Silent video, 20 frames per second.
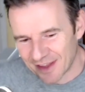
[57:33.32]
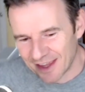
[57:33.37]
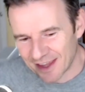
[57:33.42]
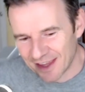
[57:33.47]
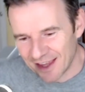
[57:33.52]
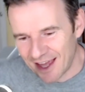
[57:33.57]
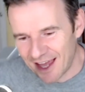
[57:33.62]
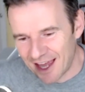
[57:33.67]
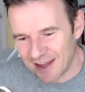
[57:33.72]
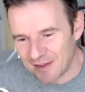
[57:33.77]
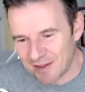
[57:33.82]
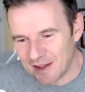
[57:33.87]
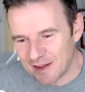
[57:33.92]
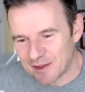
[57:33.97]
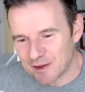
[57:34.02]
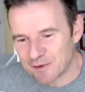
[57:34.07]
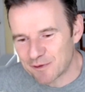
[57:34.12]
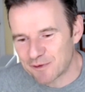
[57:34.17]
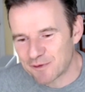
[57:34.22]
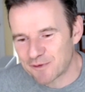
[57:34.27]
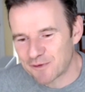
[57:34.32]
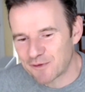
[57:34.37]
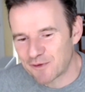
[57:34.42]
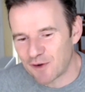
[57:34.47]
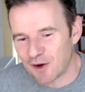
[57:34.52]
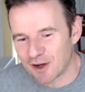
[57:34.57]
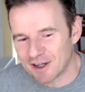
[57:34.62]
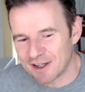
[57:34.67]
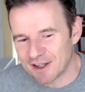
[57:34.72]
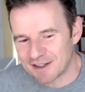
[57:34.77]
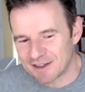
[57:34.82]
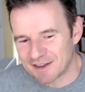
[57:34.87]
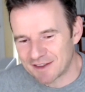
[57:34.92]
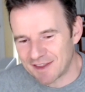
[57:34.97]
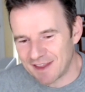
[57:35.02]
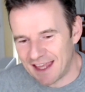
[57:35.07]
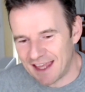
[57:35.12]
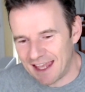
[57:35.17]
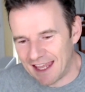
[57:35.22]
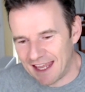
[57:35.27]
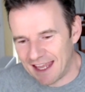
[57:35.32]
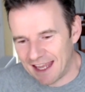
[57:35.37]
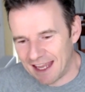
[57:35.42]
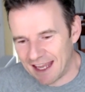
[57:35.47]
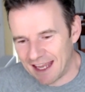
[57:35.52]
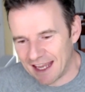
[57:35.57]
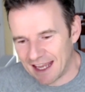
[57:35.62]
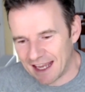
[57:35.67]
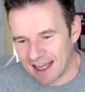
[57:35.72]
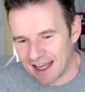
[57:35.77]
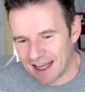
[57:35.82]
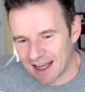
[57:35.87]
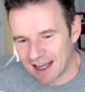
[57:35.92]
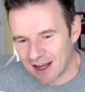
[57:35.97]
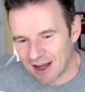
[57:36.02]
I think the funnest thing,